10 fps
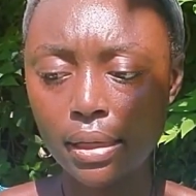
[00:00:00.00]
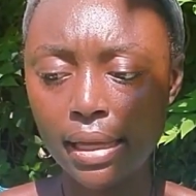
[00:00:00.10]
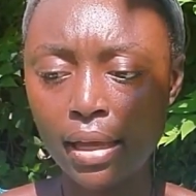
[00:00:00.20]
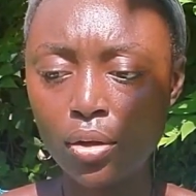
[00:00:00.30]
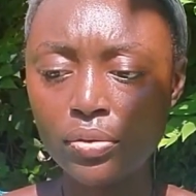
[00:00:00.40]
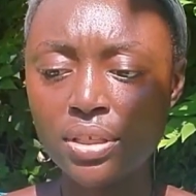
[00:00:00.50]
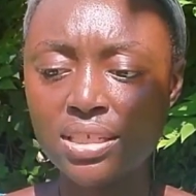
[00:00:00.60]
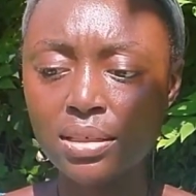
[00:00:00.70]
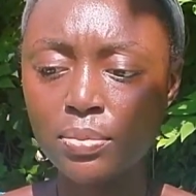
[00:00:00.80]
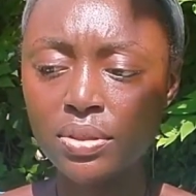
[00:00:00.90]
held the
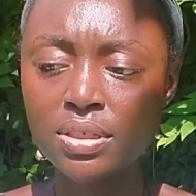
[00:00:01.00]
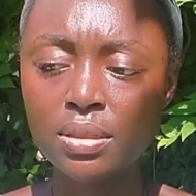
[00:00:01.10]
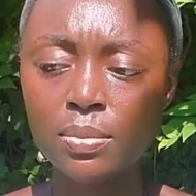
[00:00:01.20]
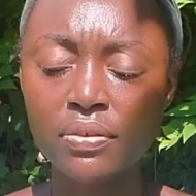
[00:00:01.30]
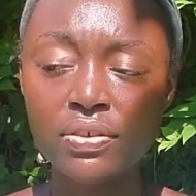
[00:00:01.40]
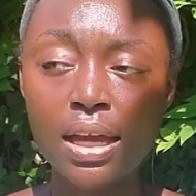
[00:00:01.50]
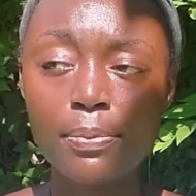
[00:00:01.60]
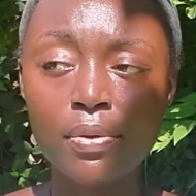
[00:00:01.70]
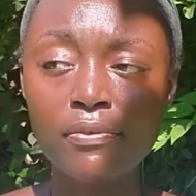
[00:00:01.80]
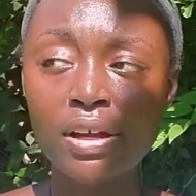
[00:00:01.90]
symbolism of
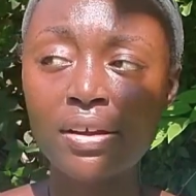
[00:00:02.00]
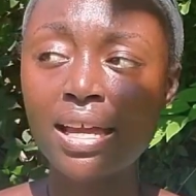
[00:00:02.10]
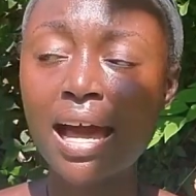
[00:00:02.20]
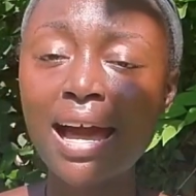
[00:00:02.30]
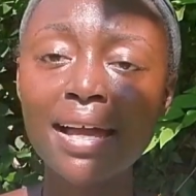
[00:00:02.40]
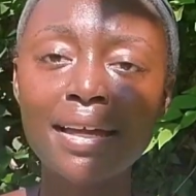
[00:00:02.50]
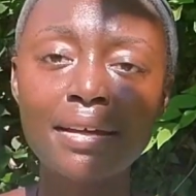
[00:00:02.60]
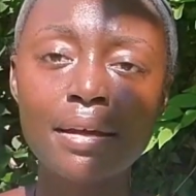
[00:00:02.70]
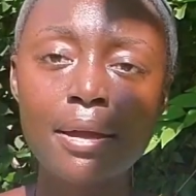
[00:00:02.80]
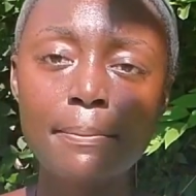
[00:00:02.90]
Khepra very
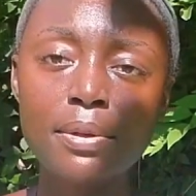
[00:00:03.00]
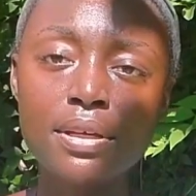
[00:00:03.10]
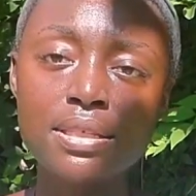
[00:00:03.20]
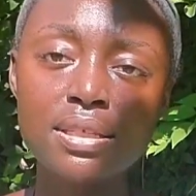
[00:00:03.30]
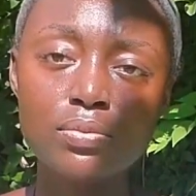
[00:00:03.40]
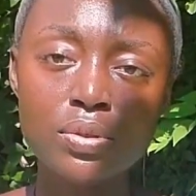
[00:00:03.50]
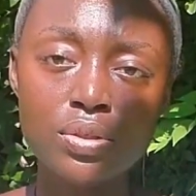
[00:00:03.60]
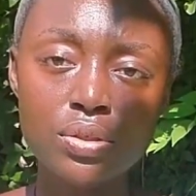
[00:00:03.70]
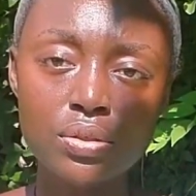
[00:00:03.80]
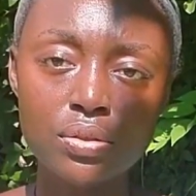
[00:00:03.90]
high because it
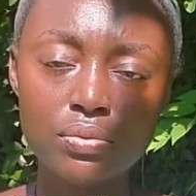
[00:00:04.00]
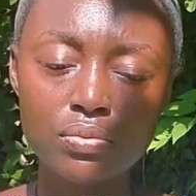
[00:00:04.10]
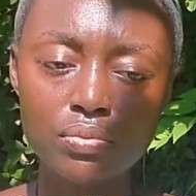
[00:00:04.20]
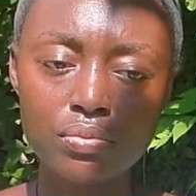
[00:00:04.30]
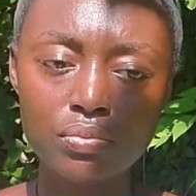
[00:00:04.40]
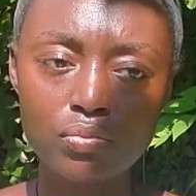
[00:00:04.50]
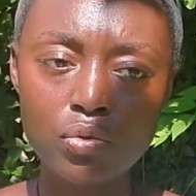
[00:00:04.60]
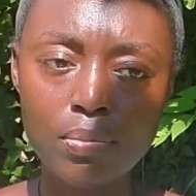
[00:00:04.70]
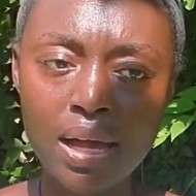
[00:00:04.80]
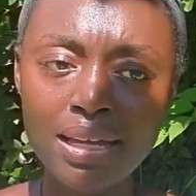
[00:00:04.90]
was
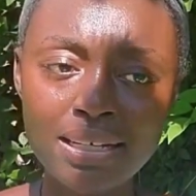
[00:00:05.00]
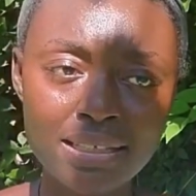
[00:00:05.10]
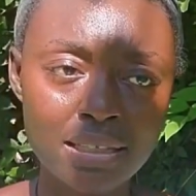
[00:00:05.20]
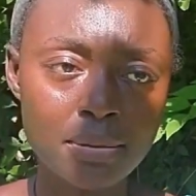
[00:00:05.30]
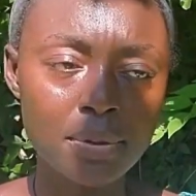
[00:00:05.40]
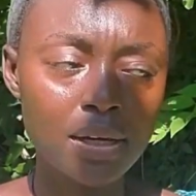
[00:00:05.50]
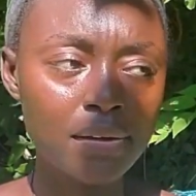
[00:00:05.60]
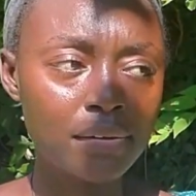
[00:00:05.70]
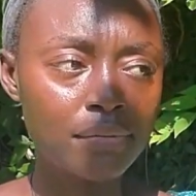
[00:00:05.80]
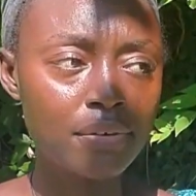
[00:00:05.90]
reminding them
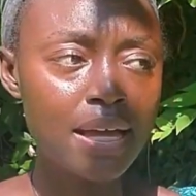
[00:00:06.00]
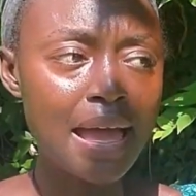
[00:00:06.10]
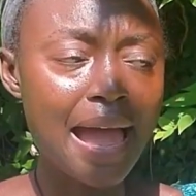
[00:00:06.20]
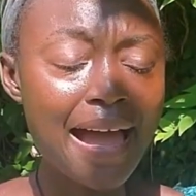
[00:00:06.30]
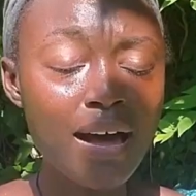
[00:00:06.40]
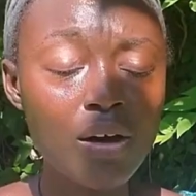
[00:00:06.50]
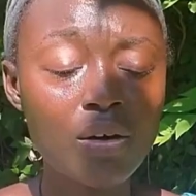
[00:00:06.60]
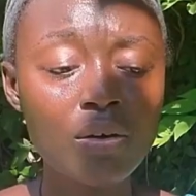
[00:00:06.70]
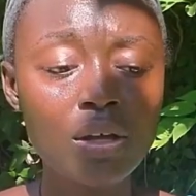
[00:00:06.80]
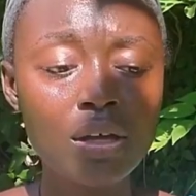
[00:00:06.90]
of
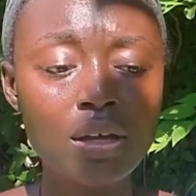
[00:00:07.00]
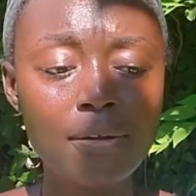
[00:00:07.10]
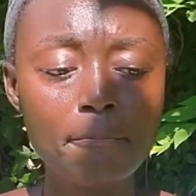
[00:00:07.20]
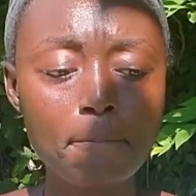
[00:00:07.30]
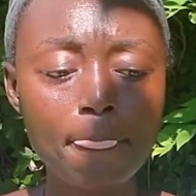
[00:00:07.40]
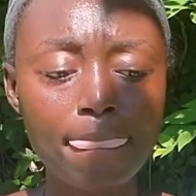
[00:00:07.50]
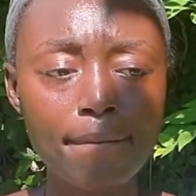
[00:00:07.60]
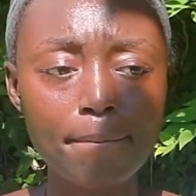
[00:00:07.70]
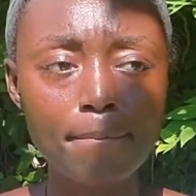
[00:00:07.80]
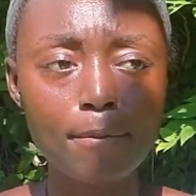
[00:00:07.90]
how
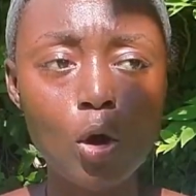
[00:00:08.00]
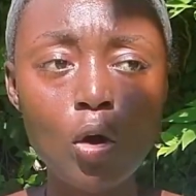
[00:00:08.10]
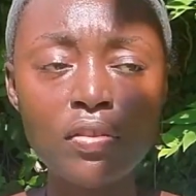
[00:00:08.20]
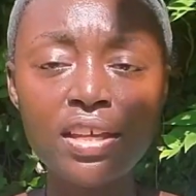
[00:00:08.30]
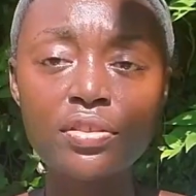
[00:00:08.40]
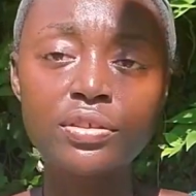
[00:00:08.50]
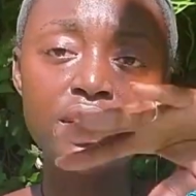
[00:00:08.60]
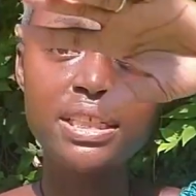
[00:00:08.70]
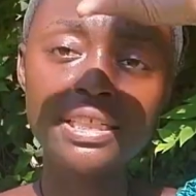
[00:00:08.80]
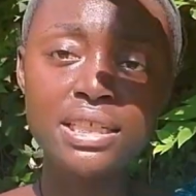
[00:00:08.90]
all the other
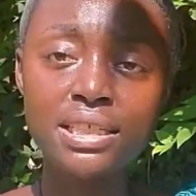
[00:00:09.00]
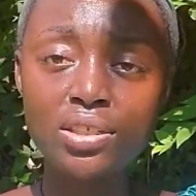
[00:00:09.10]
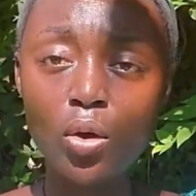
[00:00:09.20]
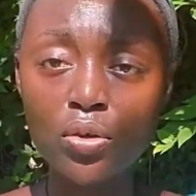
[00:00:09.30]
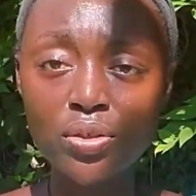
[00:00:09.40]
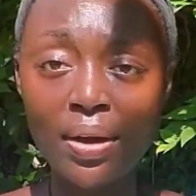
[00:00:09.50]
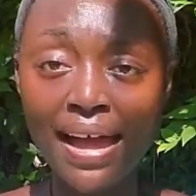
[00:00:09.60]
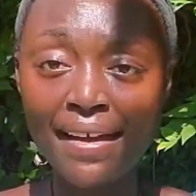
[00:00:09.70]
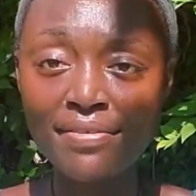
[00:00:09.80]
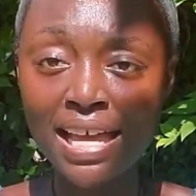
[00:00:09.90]
deities also
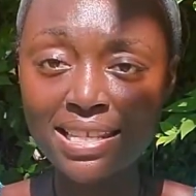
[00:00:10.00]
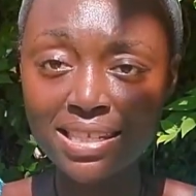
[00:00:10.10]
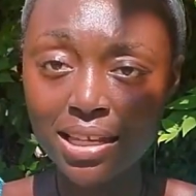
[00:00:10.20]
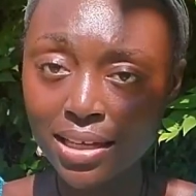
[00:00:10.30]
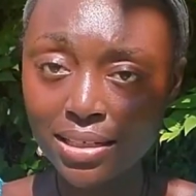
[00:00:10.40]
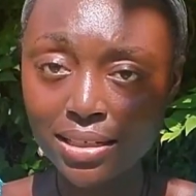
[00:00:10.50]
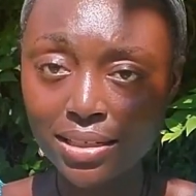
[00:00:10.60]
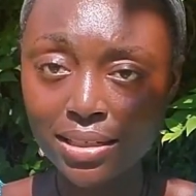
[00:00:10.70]
have that sun.